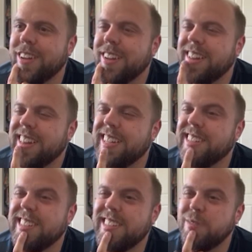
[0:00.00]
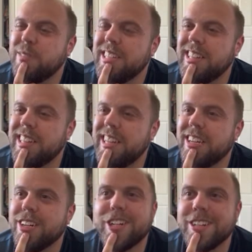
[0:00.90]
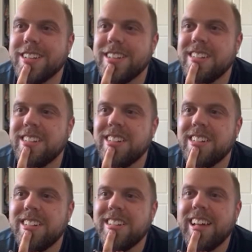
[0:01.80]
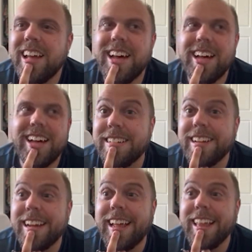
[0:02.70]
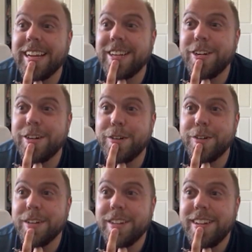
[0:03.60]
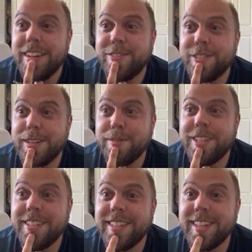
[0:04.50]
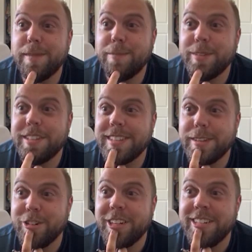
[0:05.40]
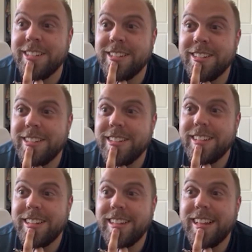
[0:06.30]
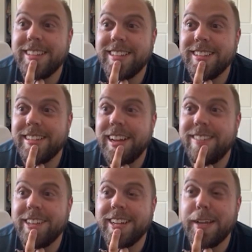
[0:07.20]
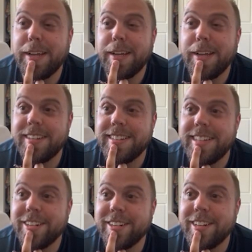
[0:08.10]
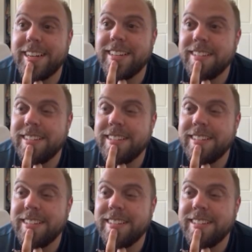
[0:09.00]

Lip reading: that seems illegal? I know if someone slept with someone, I have to keep it a secret.